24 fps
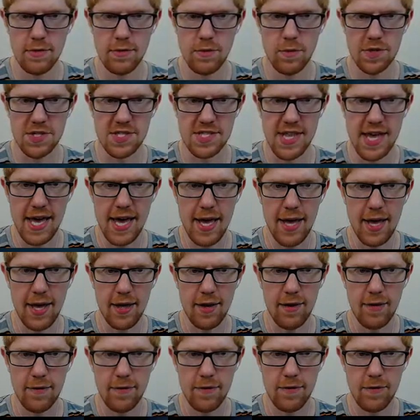What's that?
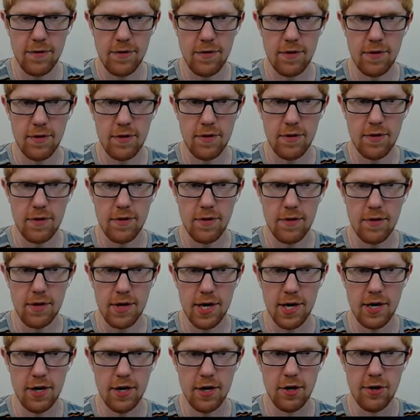
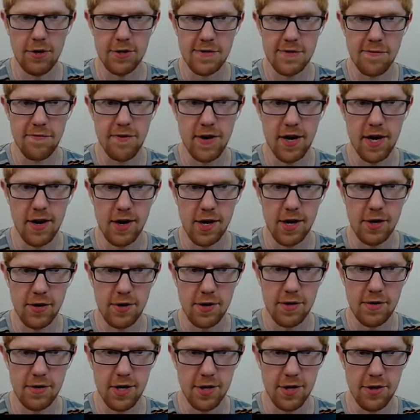I don't know. There's a fire
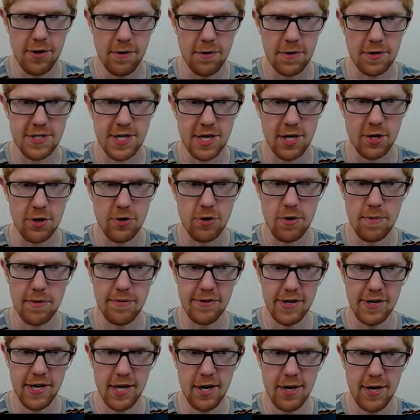going. Although it looks like a normal
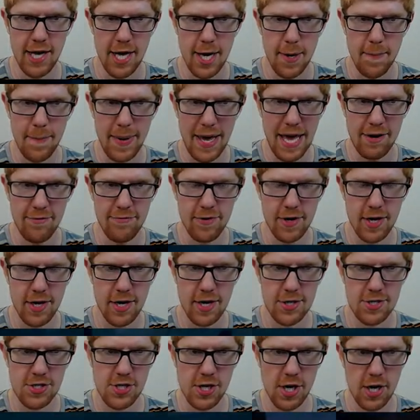fire, not a bad
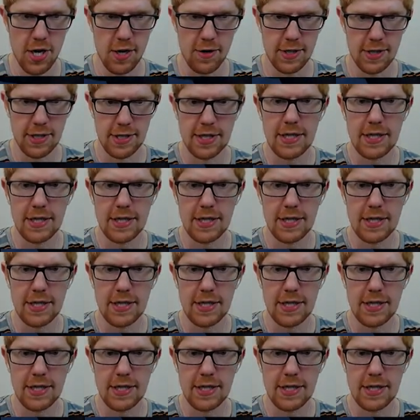fire, so